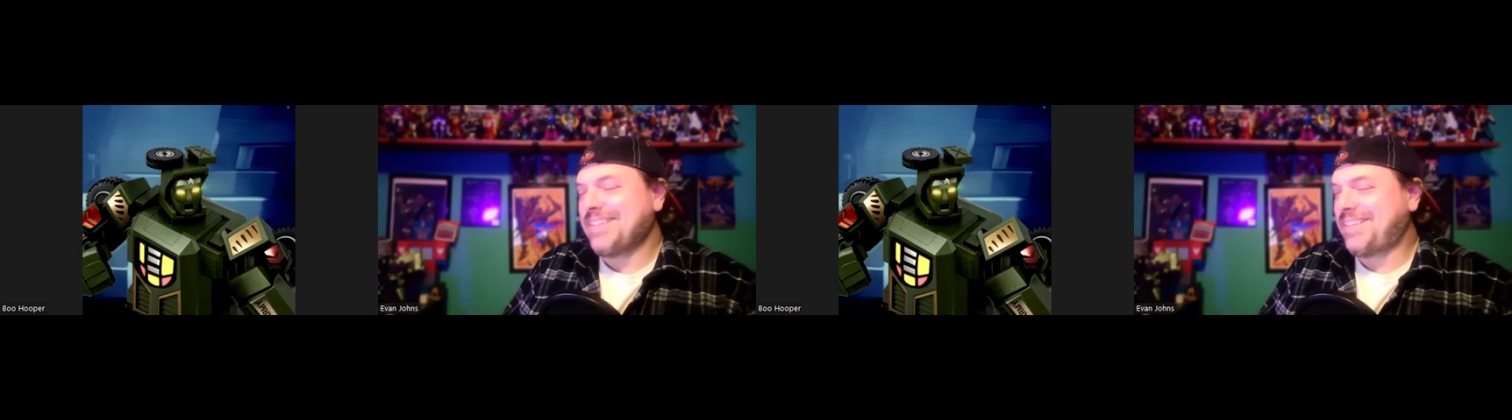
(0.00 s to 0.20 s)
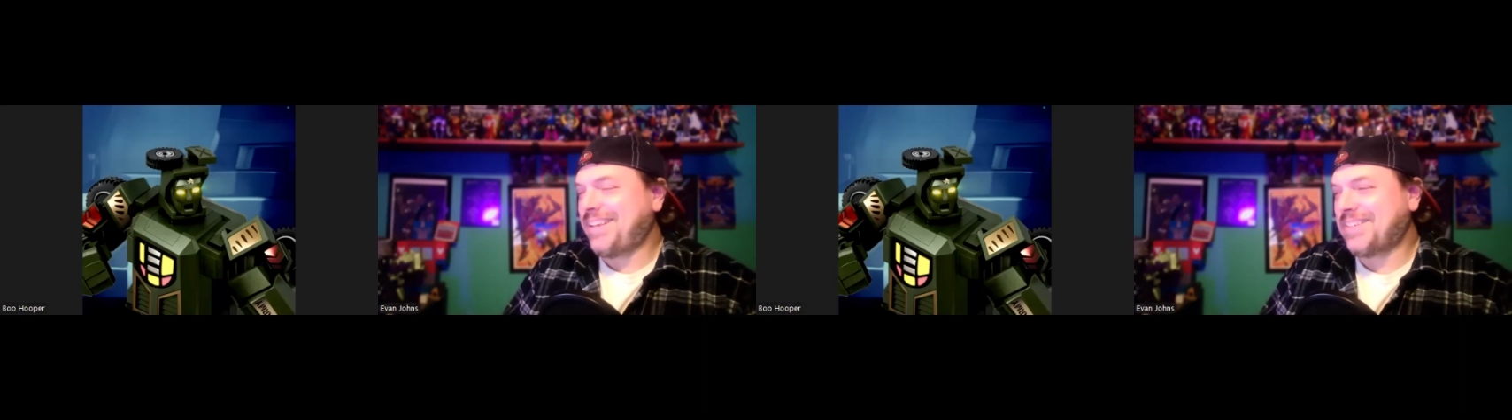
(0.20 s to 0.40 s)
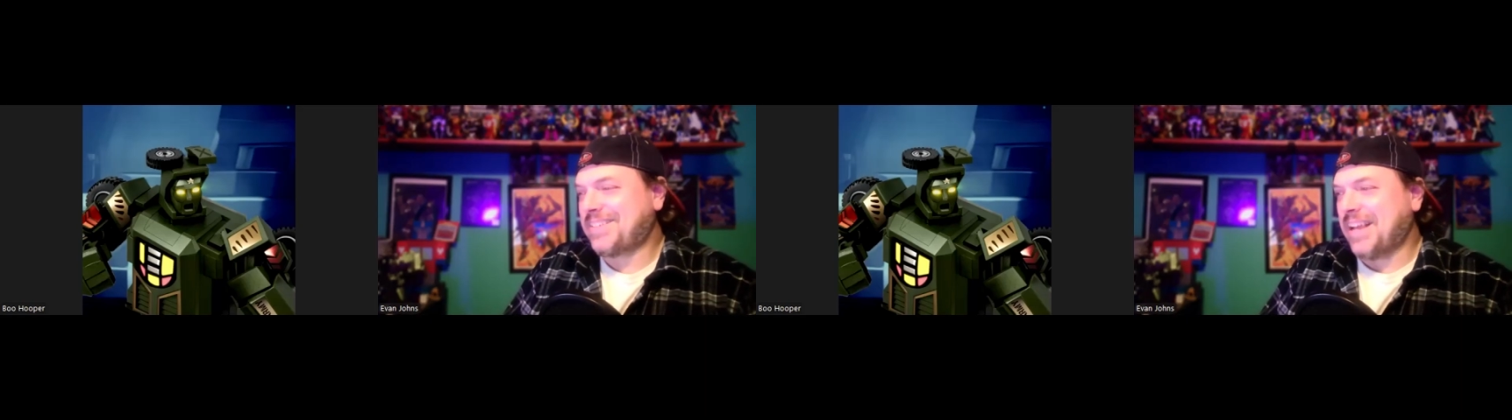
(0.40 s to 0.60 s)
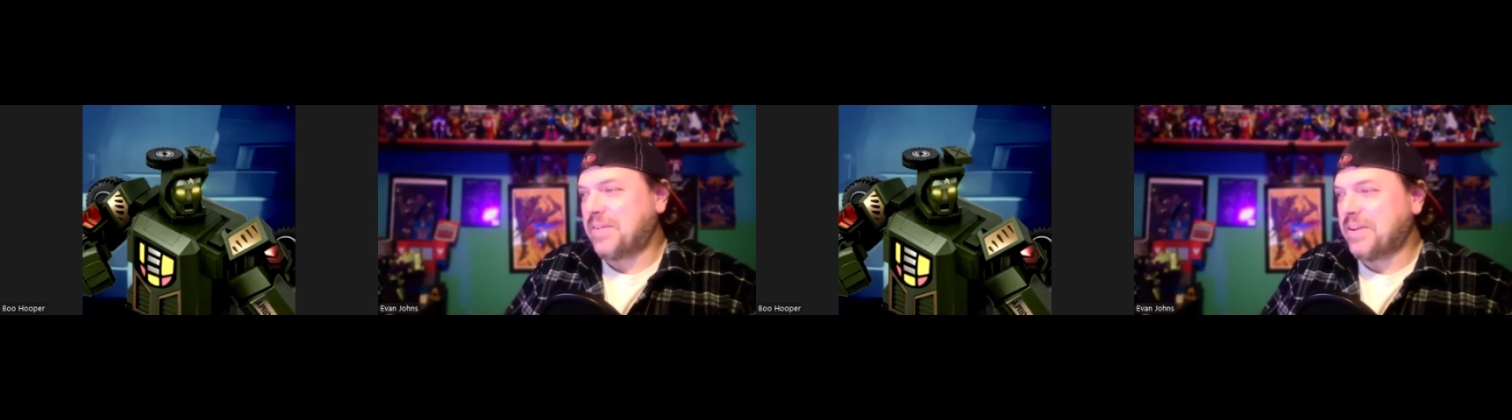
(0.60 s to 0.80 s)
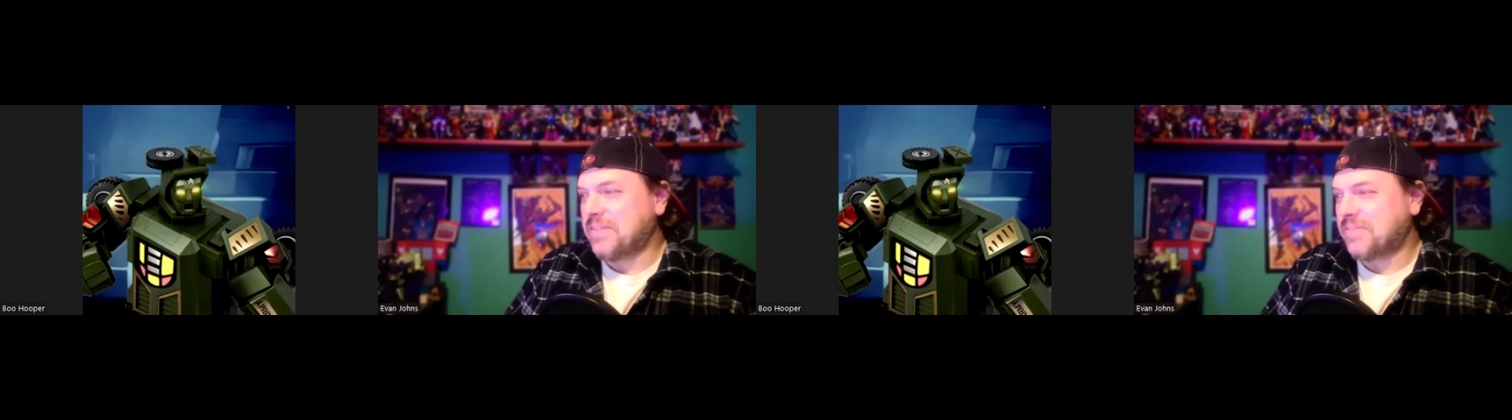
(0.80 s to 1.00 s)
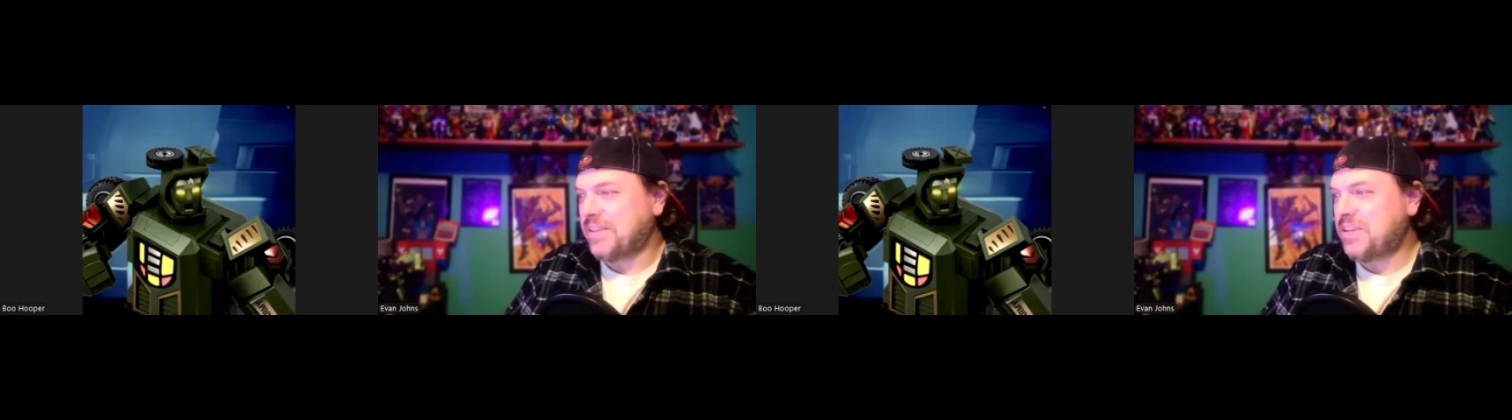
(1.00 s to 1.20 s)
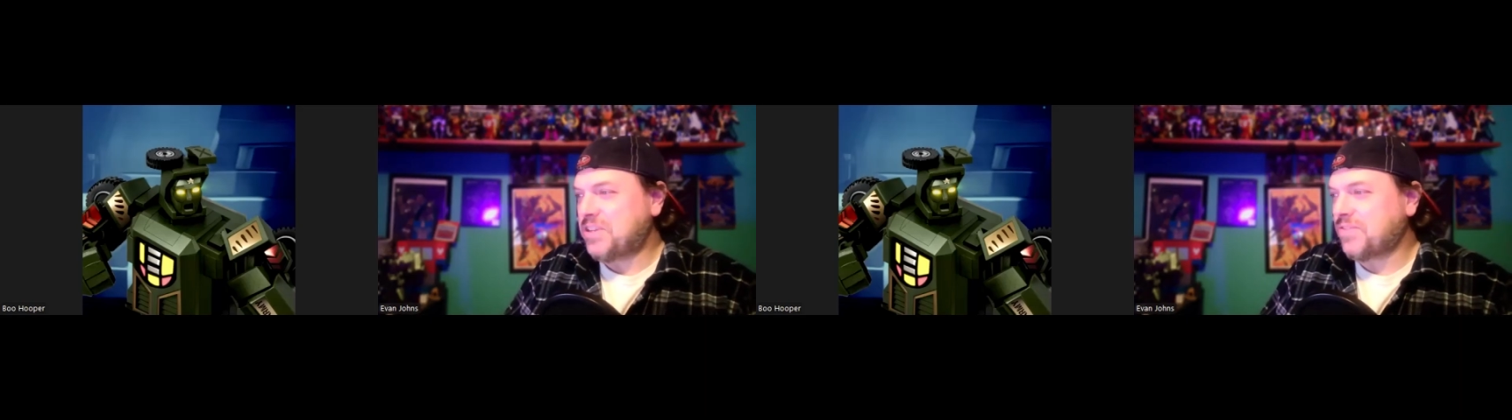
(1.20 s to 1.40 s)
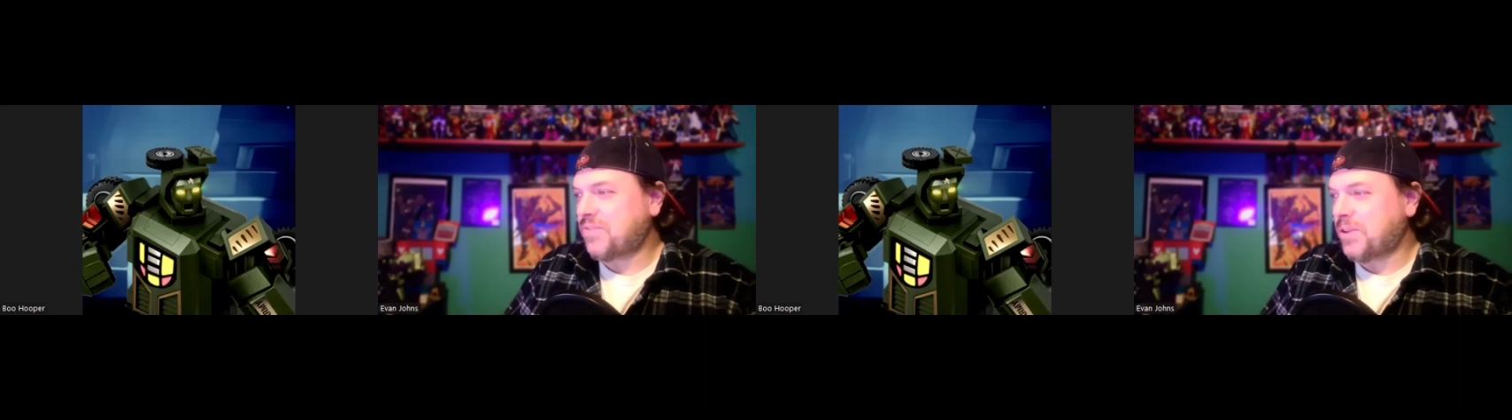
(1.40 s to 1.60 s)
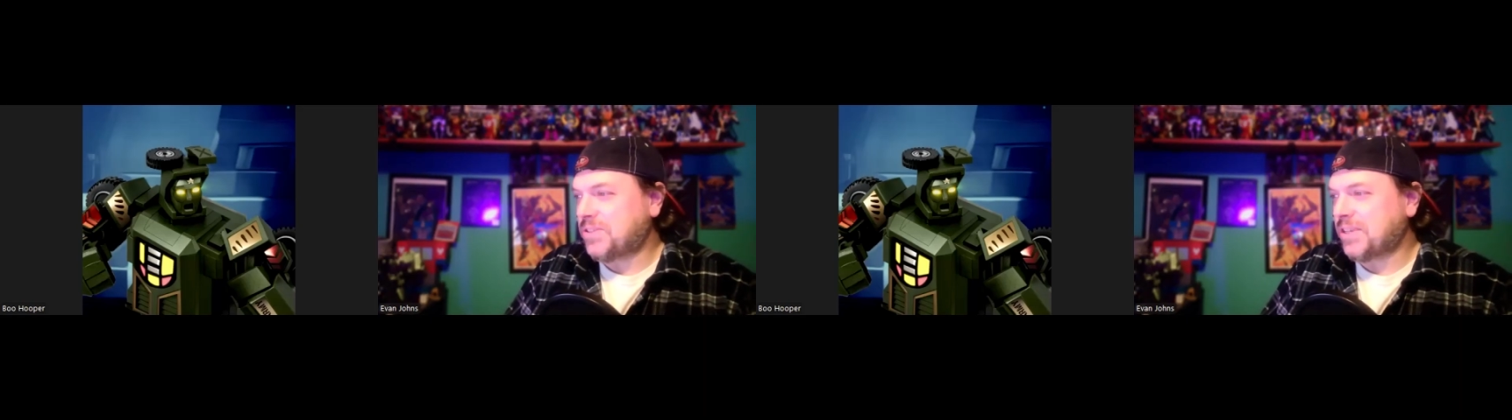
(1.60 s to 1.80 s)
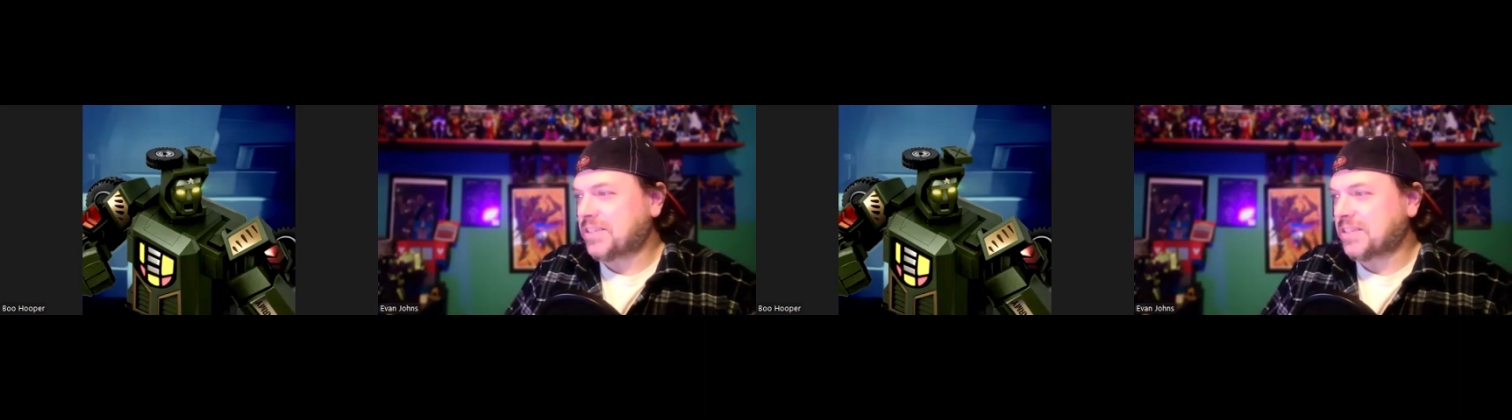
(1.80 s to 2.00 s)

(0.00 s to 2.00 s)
Dear Soundwave. In issue 46,